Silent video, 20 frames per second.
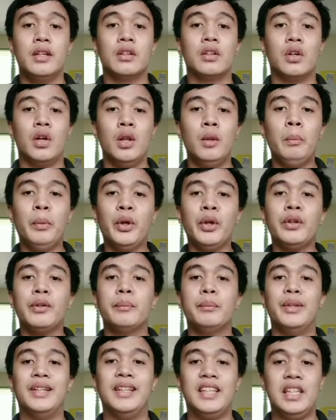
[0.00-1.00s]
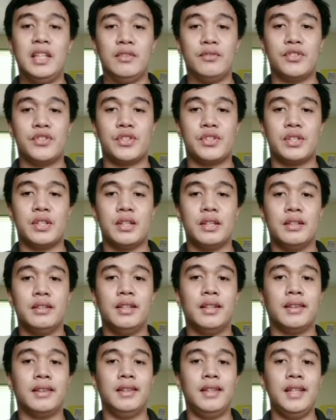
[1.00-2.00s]
Kohlberg believes
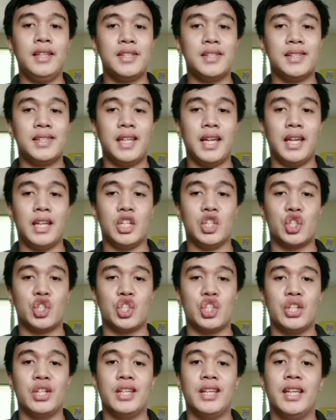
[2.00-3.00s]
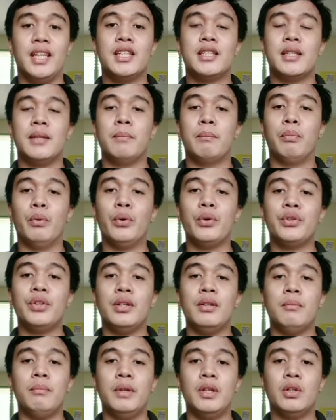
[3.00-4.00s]
that this stage is
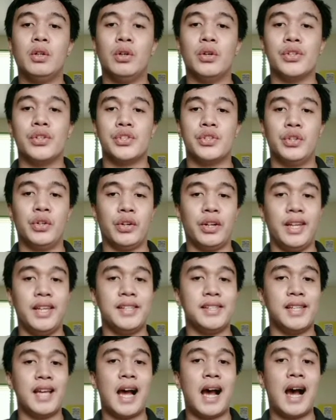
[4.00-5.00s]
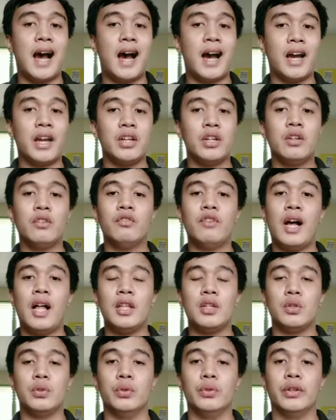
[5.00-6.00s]
important because there is a higher
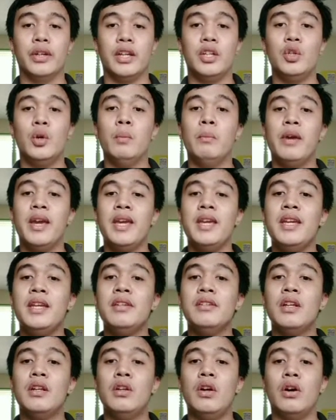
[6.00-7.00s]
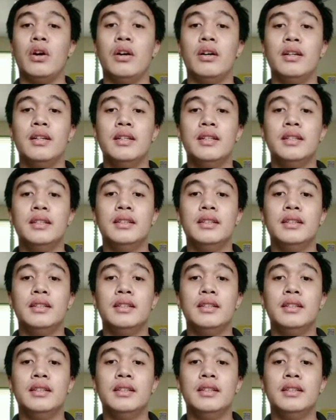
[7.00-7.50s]
value in obeying the law